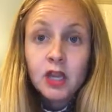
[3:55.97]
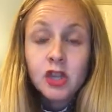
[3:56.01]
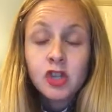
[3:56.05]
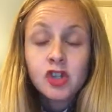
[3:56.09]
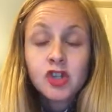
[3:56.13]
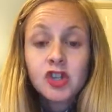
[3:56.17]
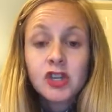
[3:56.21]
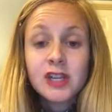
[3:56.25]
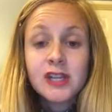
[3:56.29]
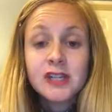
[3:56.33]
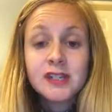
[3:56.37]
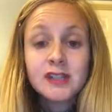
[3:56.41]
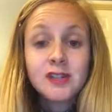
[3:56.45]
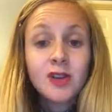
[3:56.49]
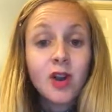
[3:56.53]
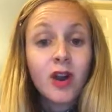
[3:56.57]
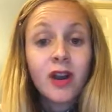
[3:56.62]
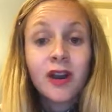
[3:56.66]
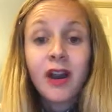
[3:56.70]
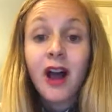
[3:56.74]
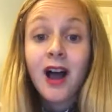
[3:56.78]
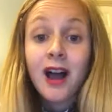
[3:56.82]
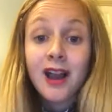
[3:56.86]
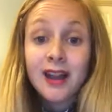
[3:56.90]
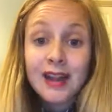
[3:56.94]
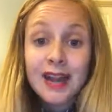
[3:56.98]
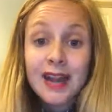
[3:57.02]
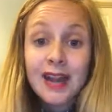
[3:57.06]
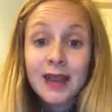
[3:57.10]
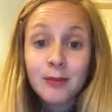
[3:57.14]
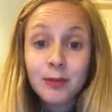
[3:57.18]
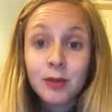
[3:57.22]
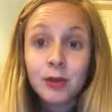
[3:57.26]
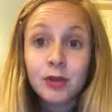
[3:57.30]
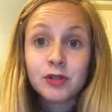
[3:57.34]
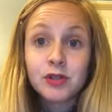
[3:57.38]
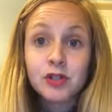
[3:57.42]
she is not
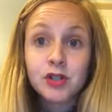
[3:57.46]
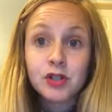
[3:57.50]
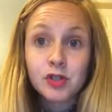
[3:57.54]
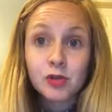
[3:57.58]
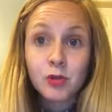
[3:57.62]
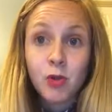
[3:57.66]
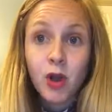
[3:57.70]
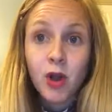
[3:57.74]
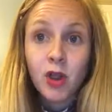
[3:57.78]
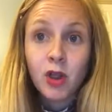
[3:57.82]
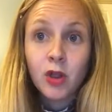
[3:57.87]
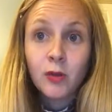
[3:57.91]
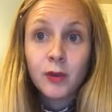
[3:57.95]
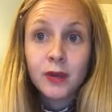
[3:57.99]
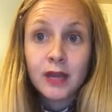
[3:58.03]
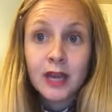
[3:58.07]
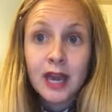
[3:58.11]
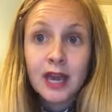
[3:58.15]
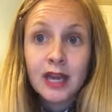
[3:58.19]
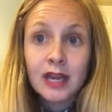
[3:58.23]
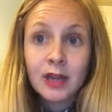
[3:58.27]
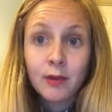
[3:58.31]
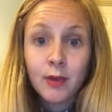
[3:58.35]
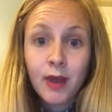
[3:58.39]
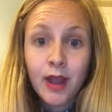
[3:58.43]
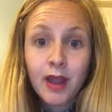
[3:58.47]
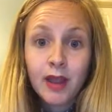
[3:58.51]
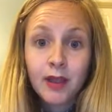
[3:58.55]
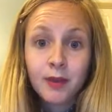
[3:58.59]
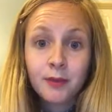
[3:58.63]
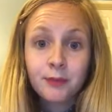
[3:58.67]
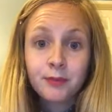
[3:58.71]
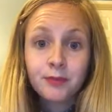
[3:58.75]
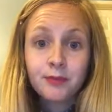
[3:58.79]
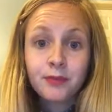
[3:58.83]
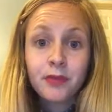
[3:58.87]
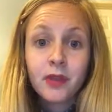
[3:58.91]
unable to swallow in any way.
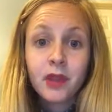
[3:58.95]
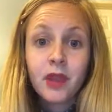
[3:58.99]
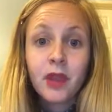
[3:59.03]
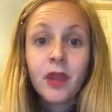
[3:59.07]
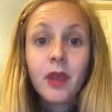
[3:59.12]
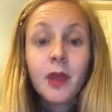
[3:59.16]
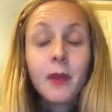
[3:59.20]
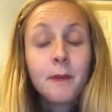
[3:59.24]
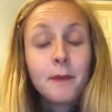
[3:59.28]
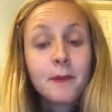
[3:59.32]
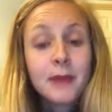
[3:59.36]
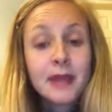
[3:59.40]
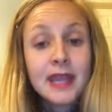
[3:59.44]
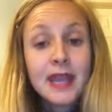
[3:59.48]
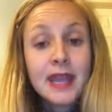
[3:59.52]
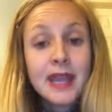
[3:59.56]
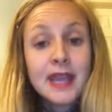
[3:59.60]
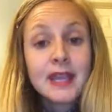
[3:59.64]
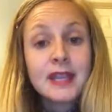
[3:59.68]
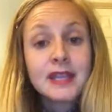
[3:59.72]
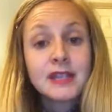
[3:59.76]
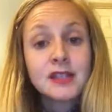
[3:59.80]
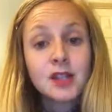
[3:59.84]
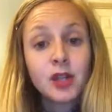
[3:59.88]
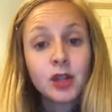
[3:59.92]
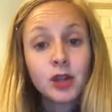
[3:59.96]
BA is